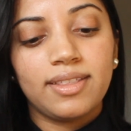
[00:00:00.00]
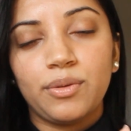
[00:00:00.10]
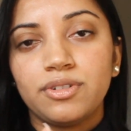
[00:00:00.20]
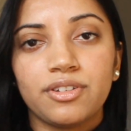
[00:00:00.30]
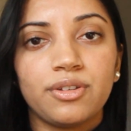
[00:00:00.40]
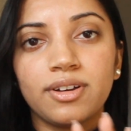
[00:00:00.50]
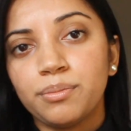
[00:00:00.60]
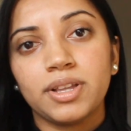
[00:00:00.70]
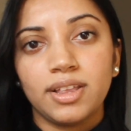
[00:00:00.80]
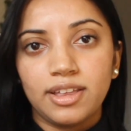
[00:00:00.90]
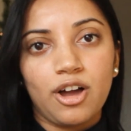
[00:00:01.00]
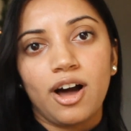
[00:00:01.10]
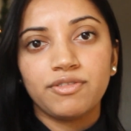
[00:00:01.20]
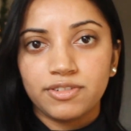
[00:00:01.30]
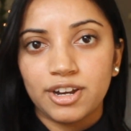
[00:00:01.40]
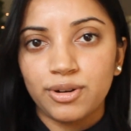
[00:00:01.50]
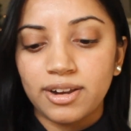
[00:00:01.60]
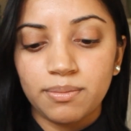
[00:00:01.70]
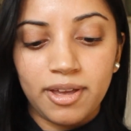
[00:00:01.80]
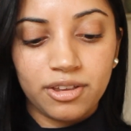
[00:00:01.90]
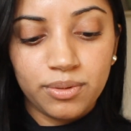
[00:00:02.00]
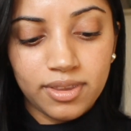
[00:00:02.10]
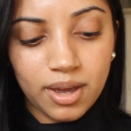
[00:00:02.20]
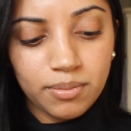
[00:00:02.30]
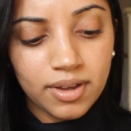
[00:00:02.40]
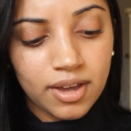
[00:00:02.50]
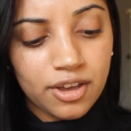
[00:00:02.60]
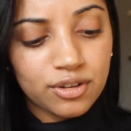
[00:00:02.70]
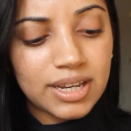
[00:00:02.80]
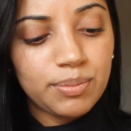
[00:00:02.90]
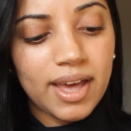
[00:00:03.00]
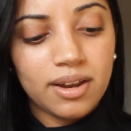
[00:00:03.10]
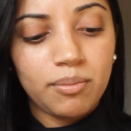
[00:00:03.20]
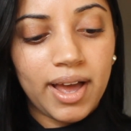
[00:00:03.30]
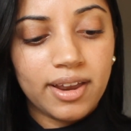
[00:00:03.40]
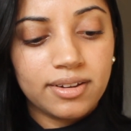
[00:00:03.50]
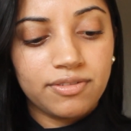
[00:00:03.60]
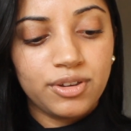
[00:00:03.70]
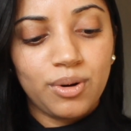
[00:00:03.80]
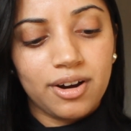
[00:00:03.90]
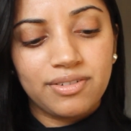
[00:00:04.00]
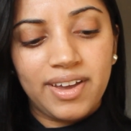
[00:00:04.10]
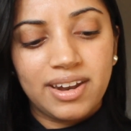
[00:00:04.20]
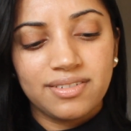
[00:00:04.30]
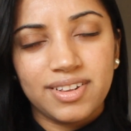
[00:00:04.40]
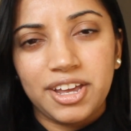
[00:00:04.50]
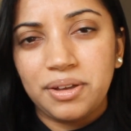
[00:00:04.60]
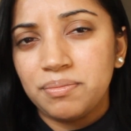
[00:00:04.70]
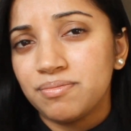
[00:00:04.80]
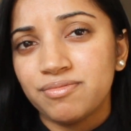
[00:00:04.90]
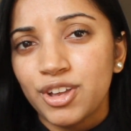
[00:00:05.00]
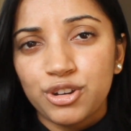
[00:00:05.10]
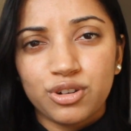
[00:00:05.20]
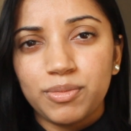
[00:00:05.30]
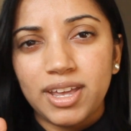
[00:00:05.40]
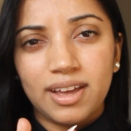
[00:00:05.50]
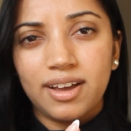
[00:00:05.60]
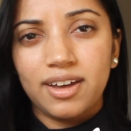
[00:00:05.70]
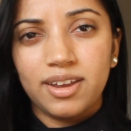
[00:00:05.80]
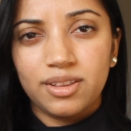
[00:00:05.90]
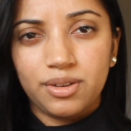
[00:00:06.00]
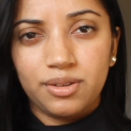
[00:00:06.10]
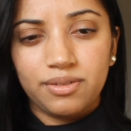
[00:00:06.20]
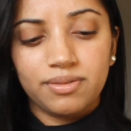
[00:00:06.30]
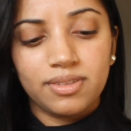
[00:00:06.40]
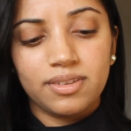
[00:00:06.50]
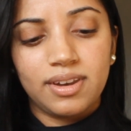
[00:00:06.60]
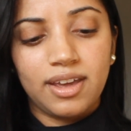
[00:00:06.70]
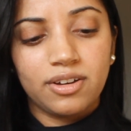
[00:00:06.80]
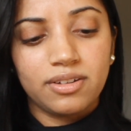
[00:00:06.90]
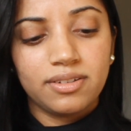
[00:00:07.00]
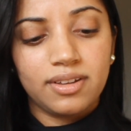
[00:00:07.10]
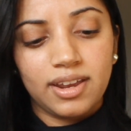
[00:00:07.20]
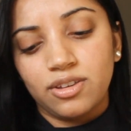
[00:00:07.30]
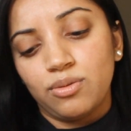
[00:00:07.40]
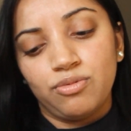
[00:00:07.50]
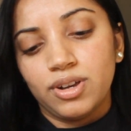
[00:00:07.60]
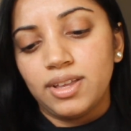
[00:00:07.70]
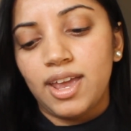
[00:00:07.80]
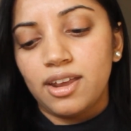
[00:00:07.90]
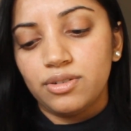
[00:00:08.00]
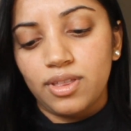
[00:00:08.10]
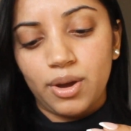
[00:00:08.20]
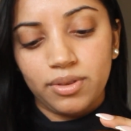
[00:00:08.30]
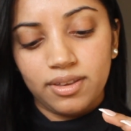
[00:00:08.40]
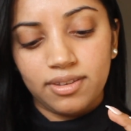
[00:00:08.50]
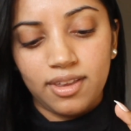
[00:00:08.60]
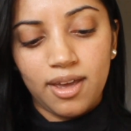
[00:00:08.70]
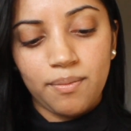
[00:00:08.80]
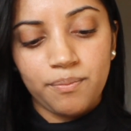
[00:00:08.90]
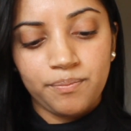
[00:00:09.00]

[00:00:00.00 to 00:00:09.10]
They would just look completely off if I tried to mess with them. So keep that in mind if you are a fan of like trimming and cutting the nails. Like, you really can't do that with this set.